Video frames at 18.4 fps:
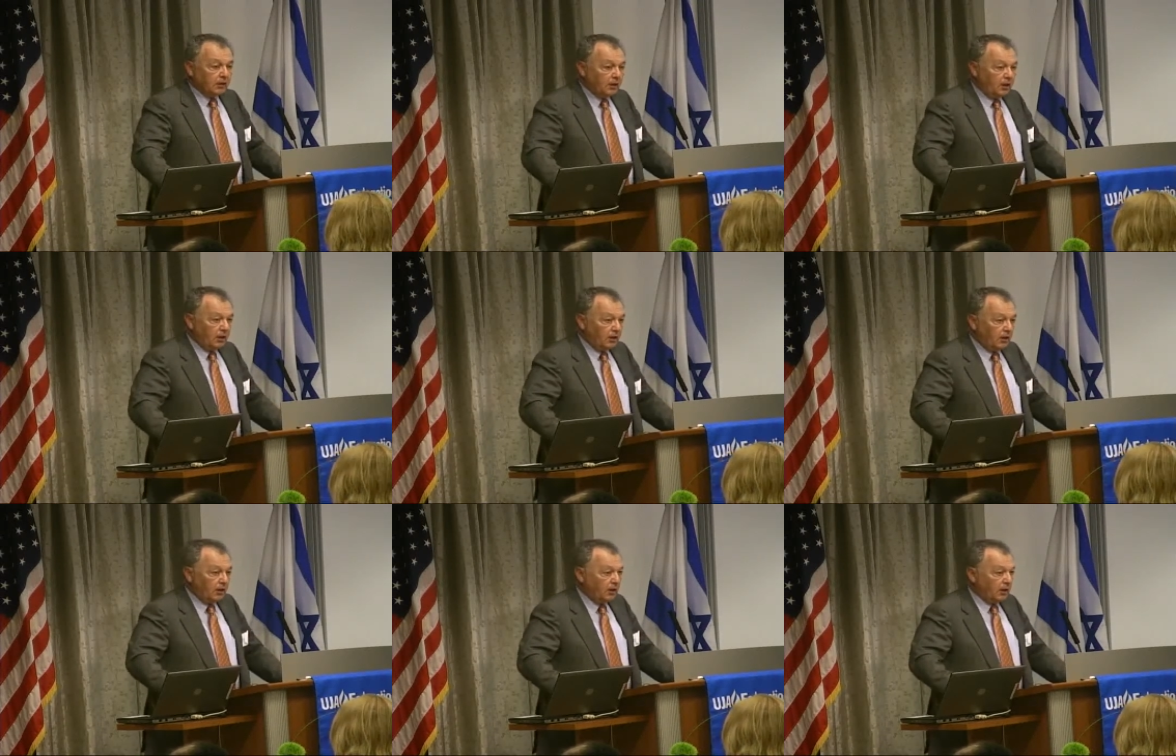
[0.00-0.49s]

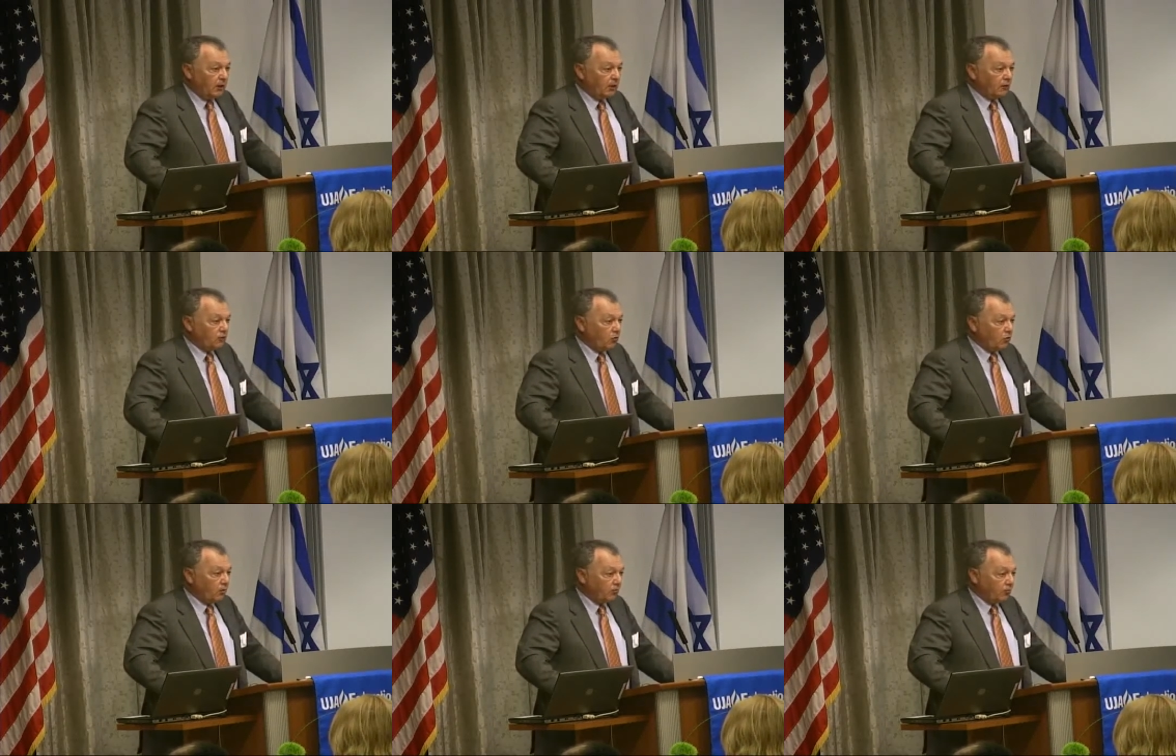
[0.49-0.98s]

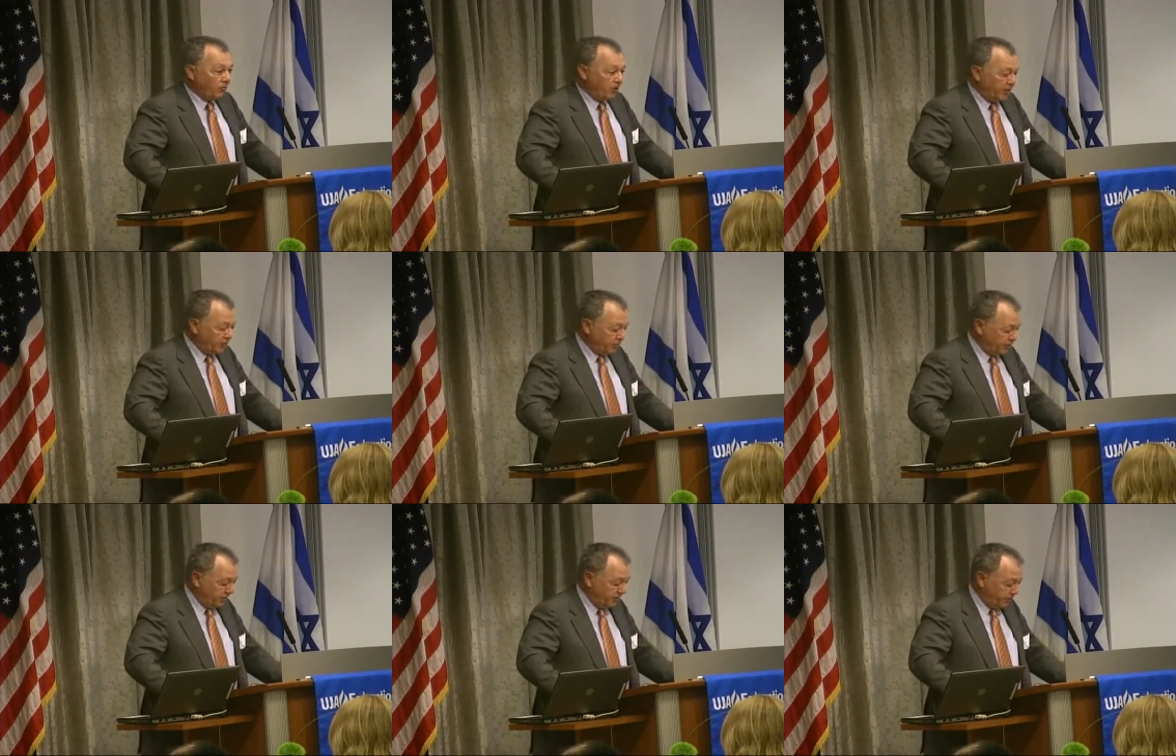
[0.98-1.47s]

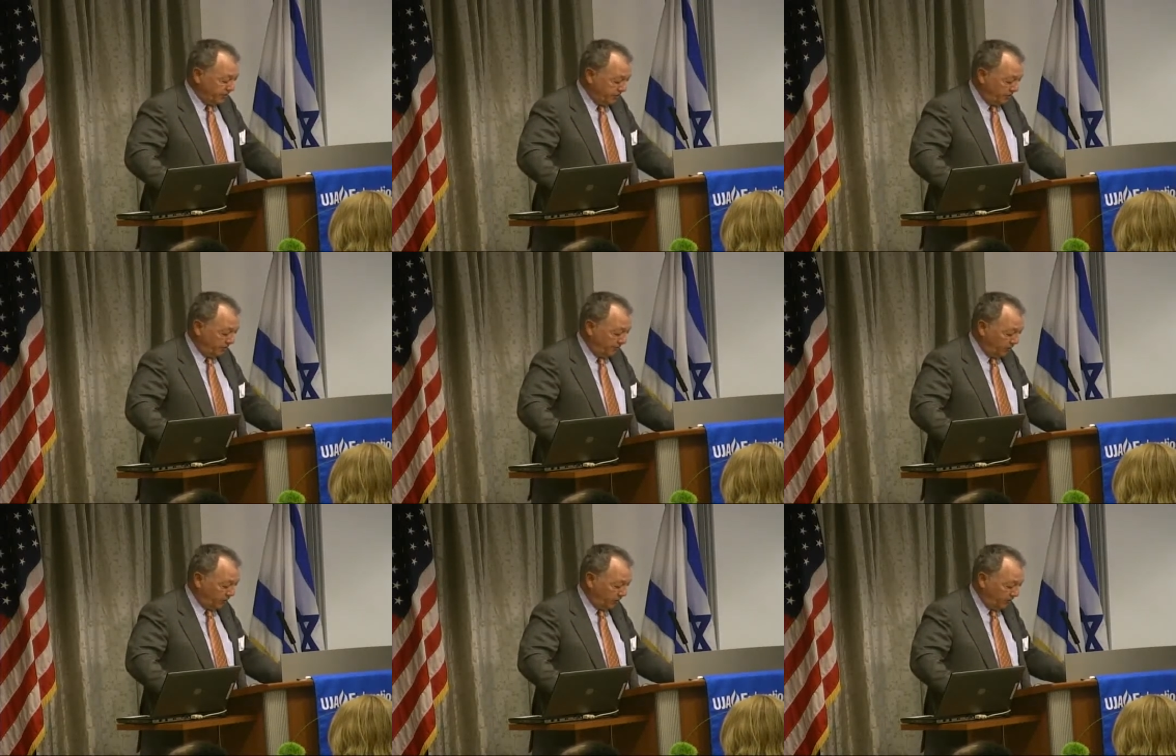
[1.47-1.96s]
corporation to
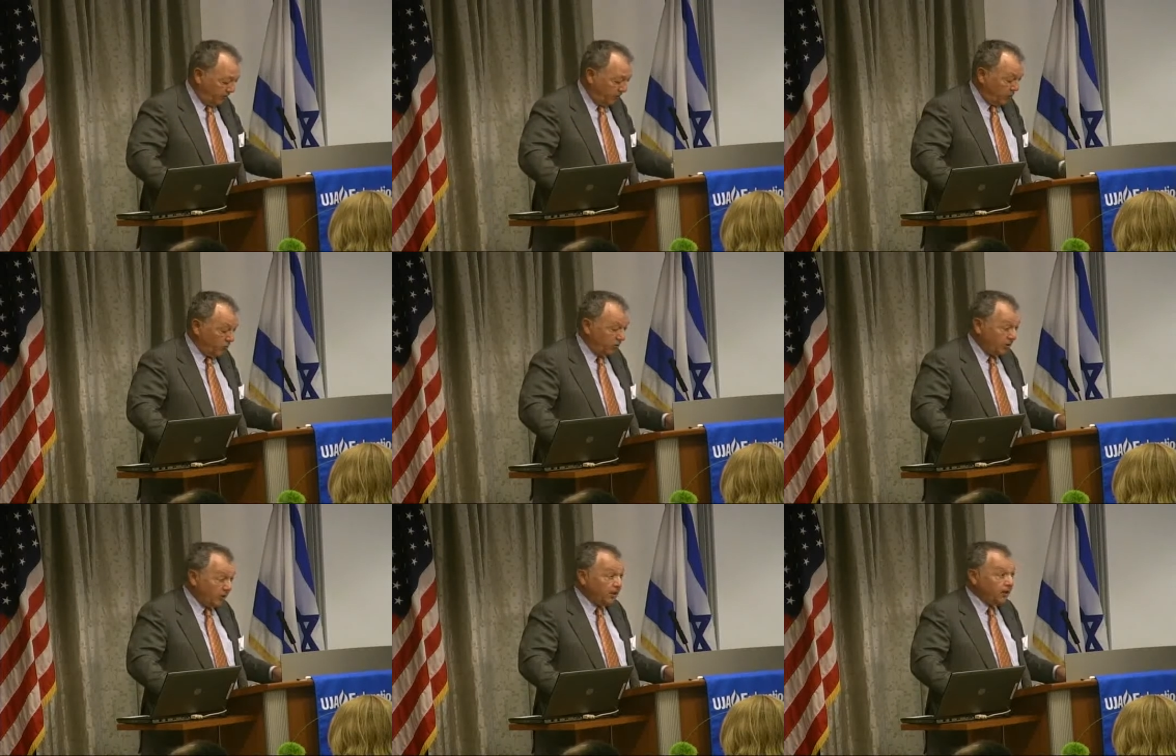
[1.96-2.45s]
serve the
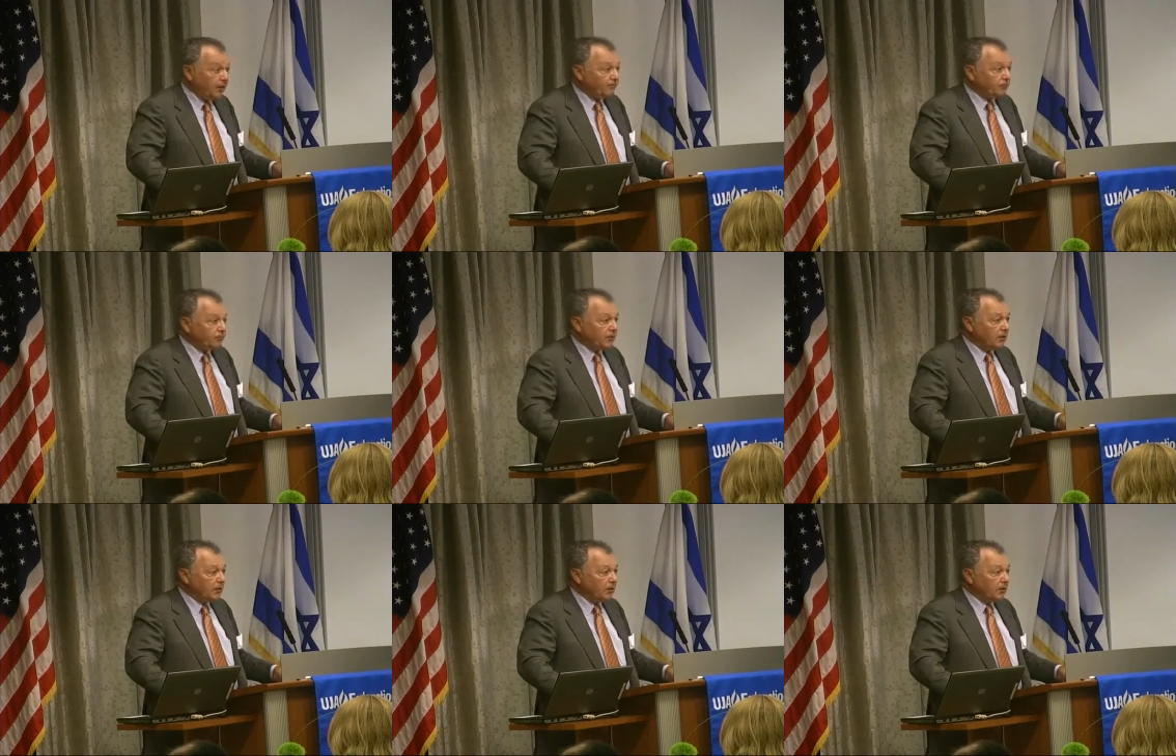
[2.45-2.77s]
community.